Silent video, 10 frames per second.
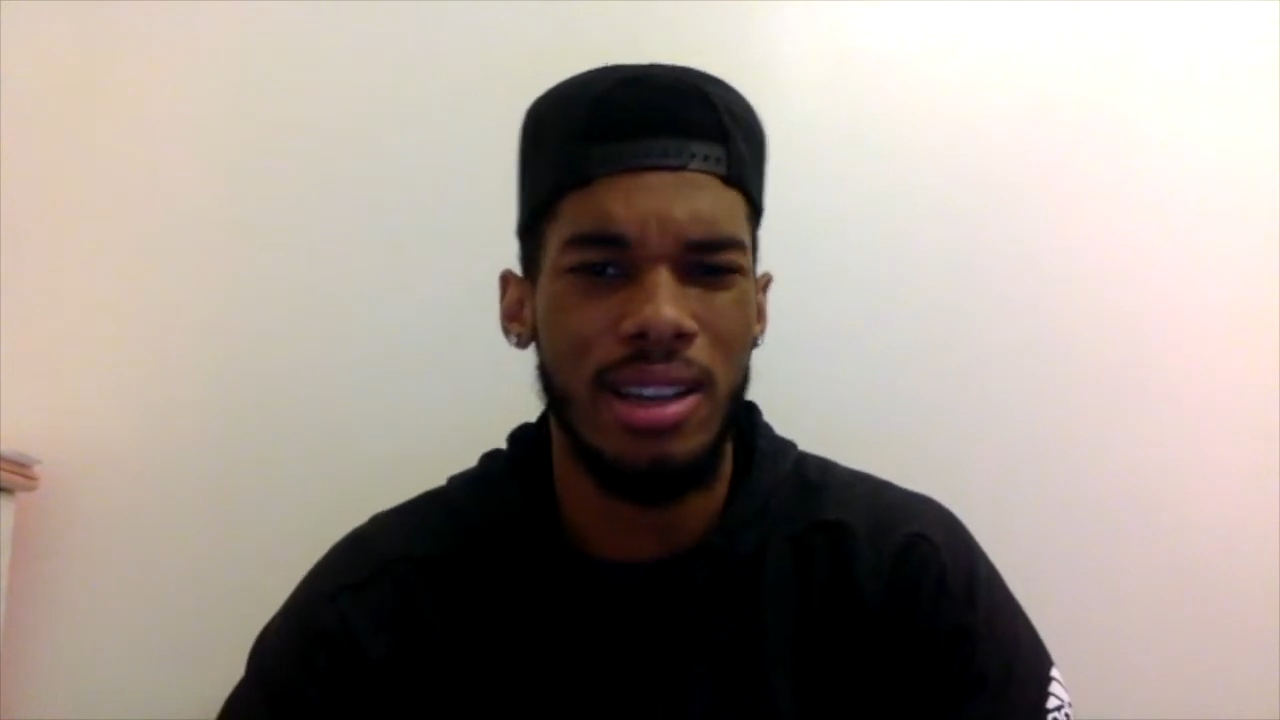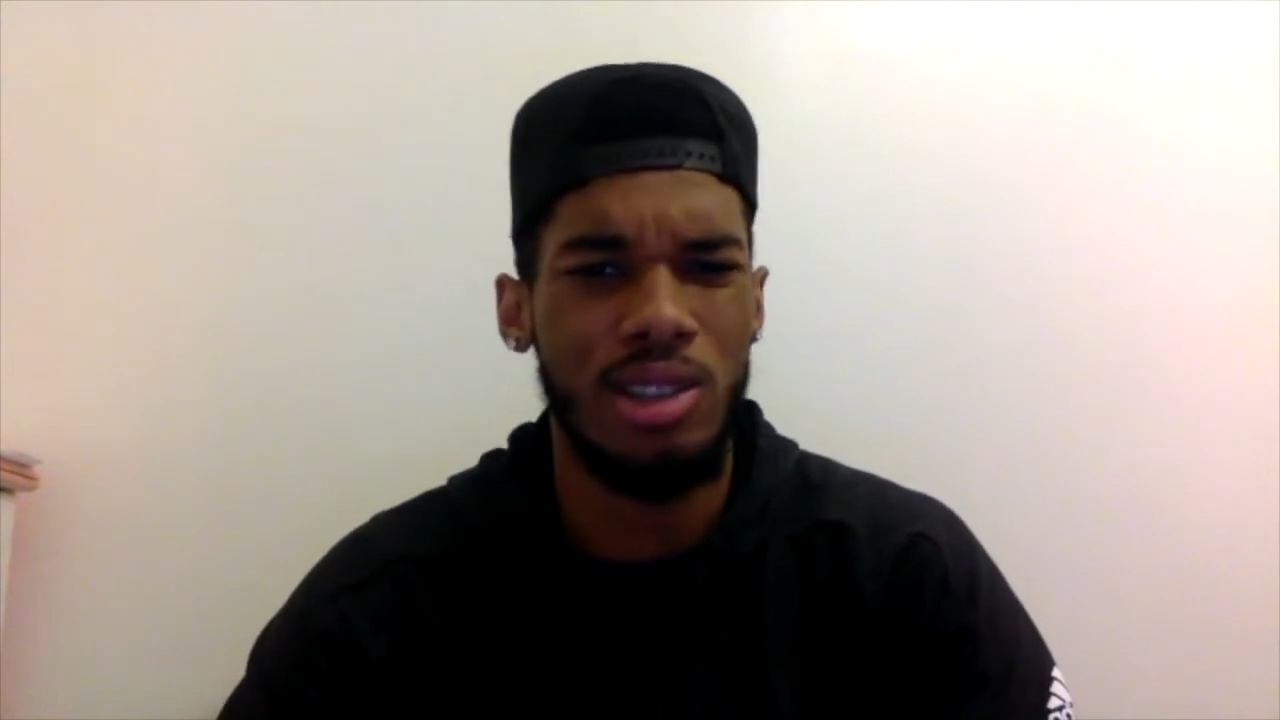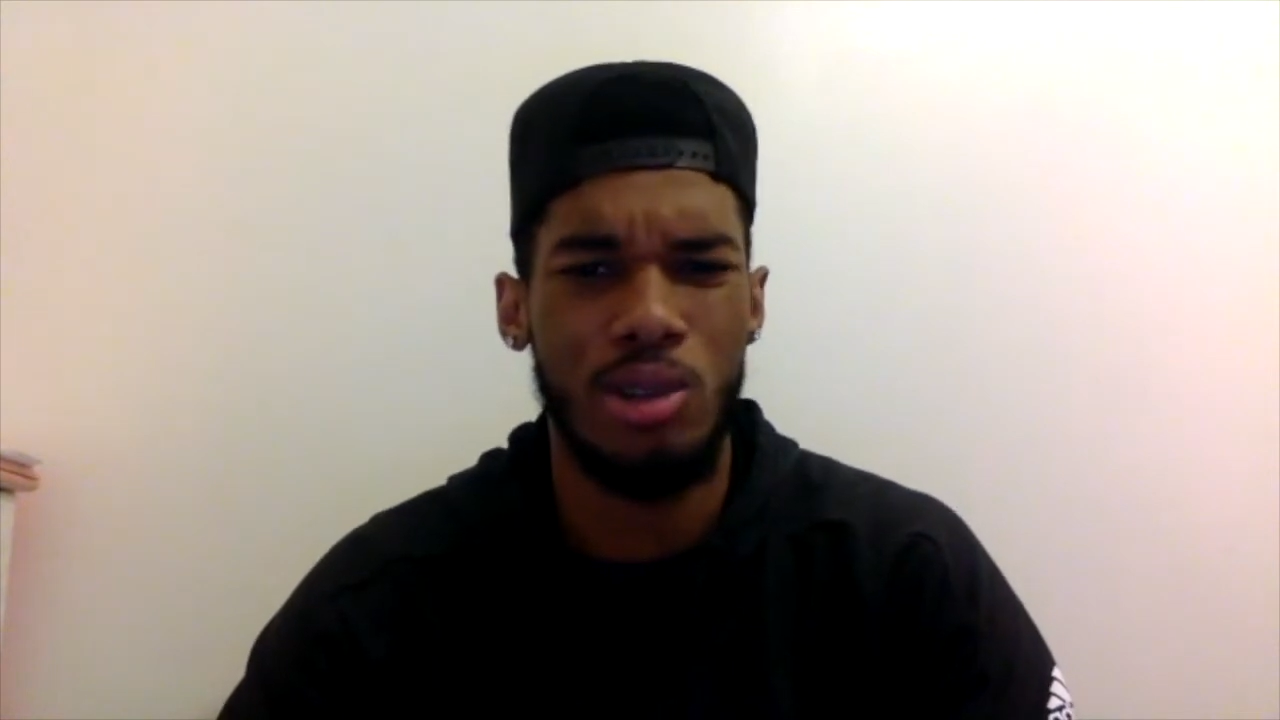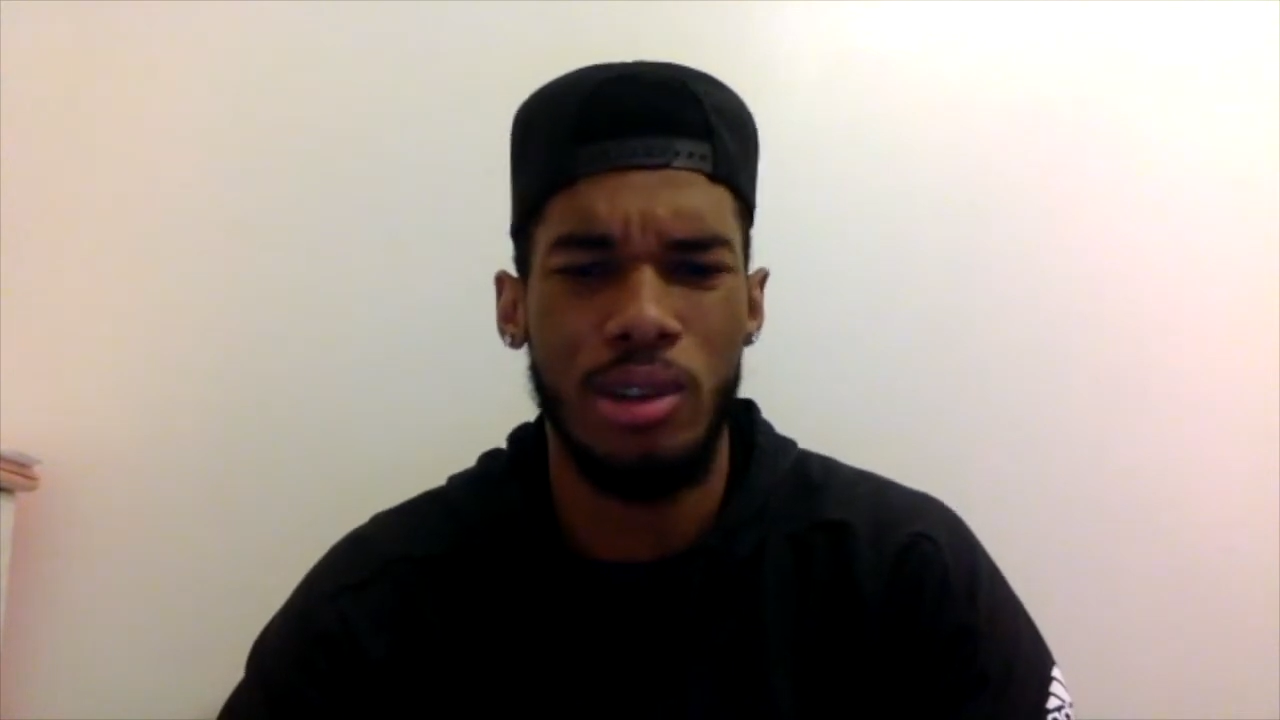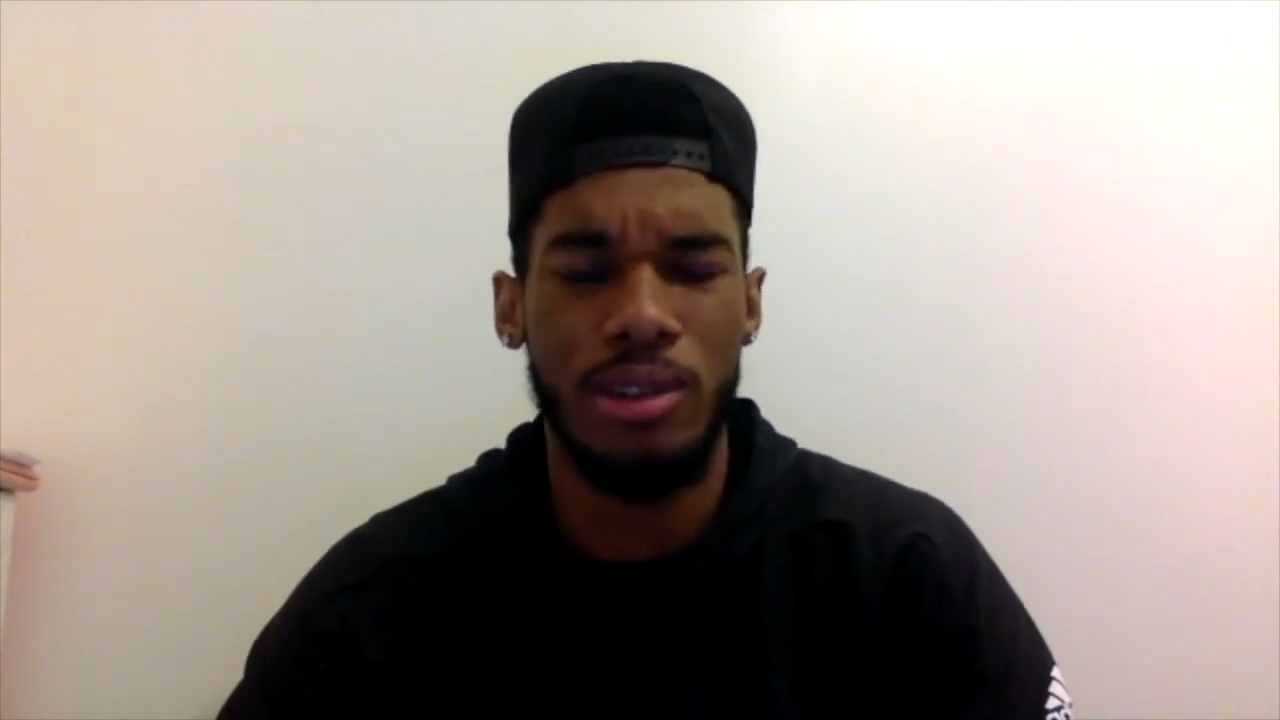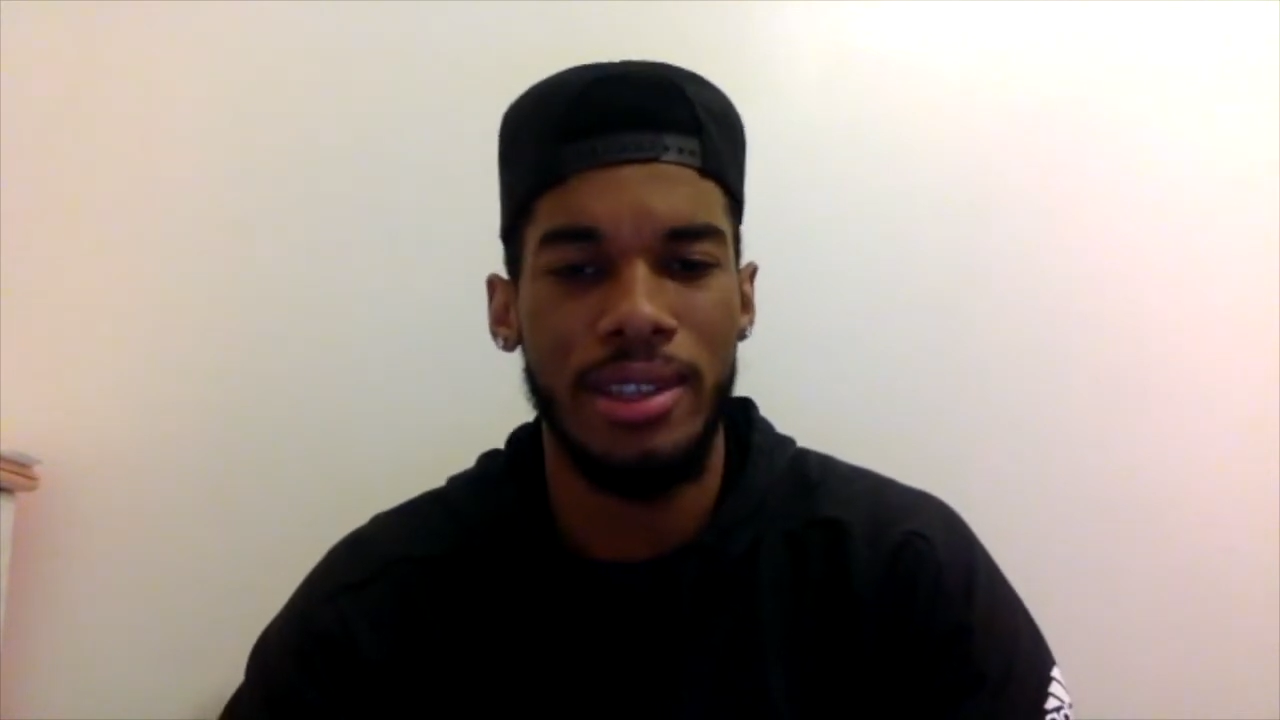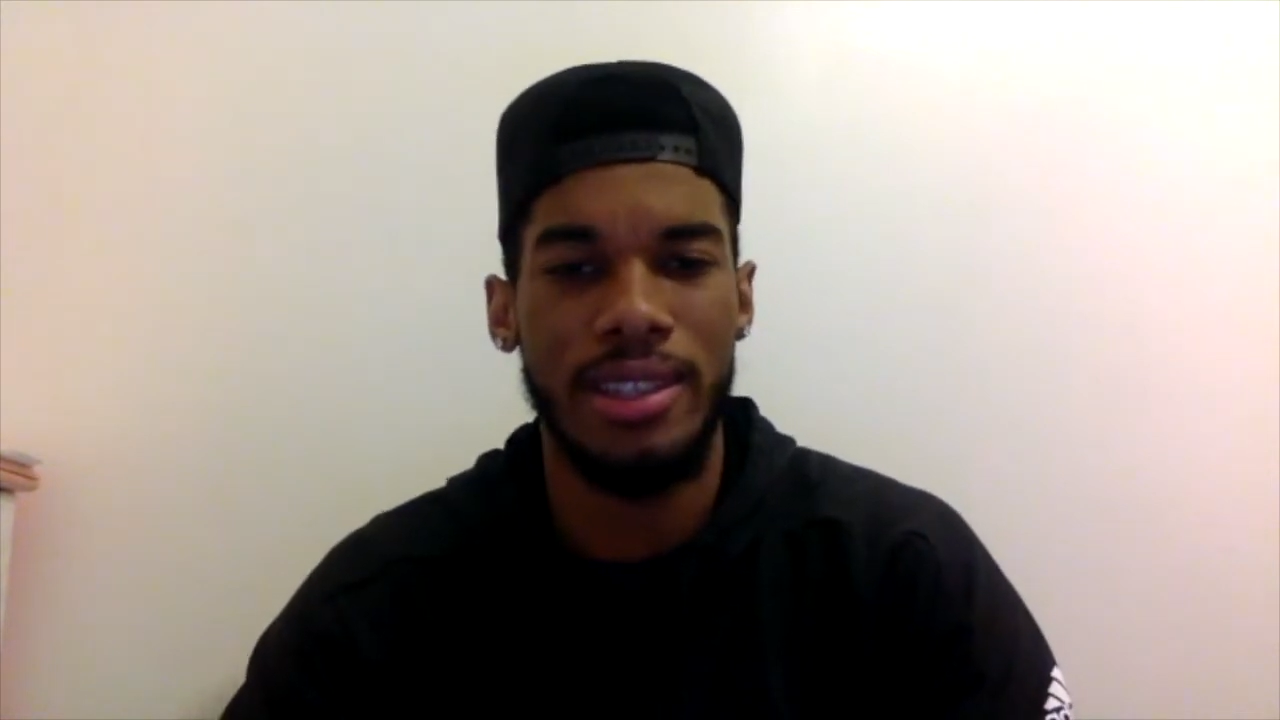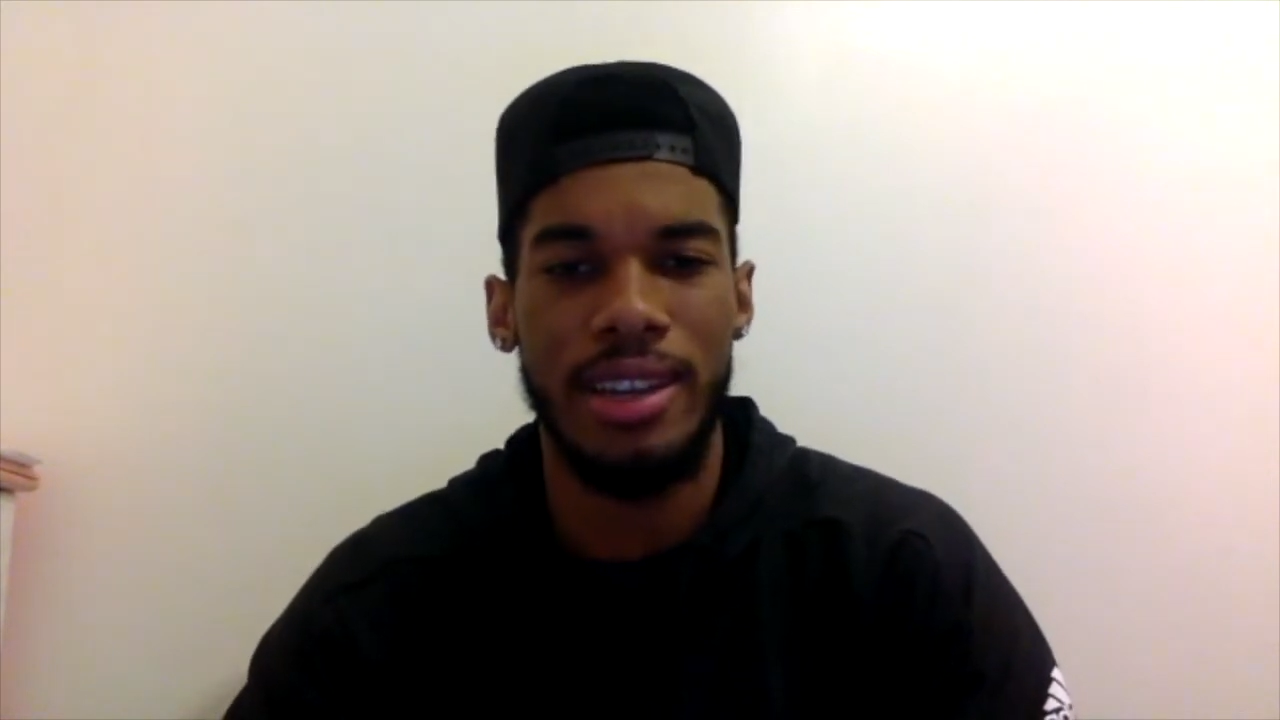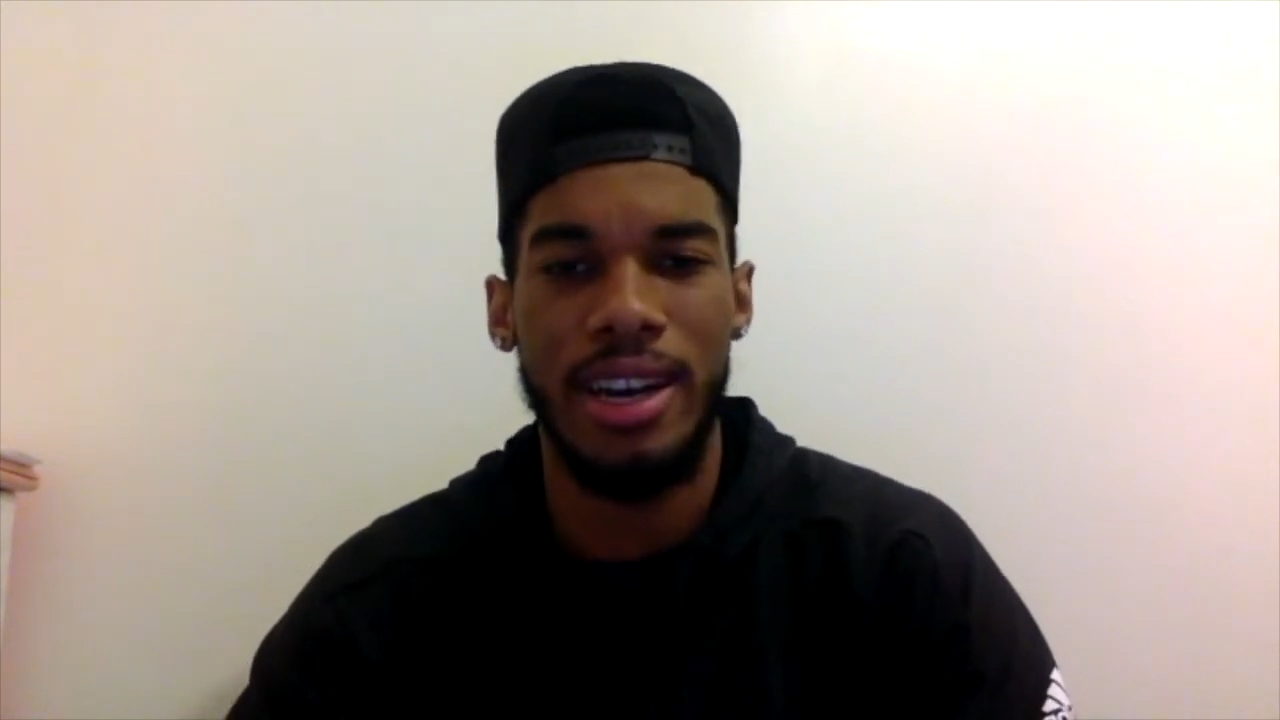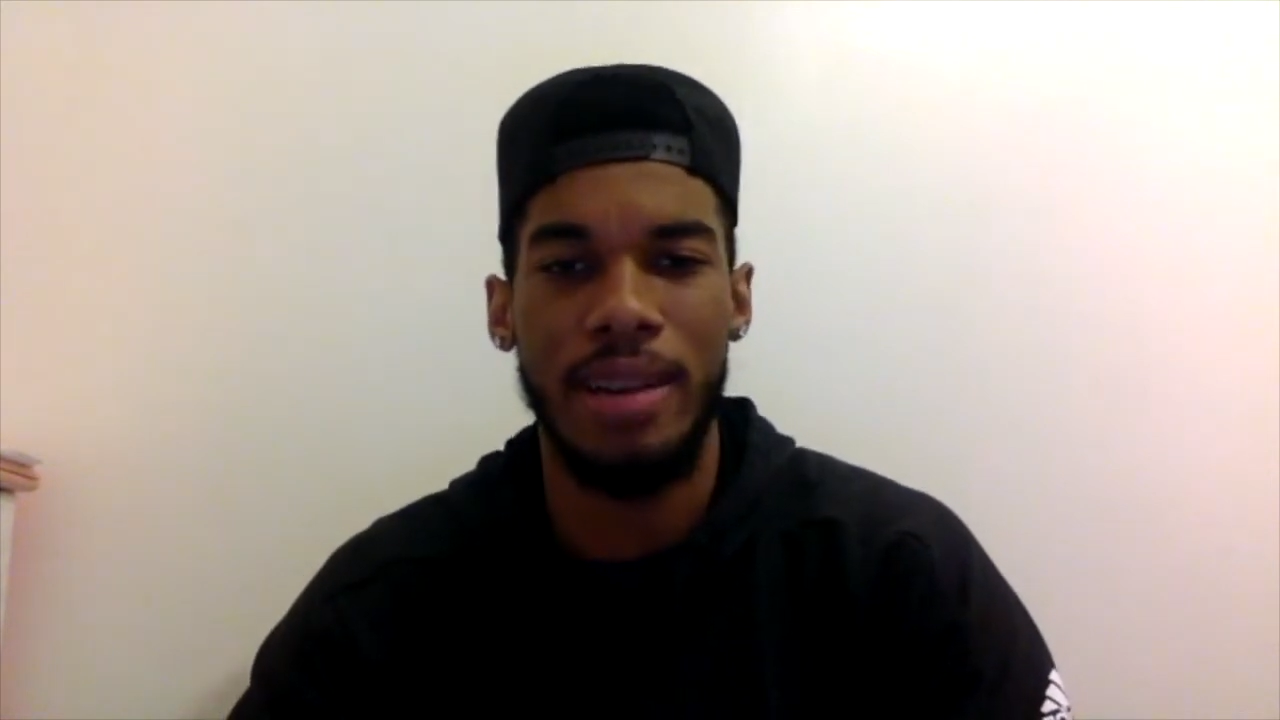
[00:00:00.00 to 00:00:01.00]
2 to 3 times.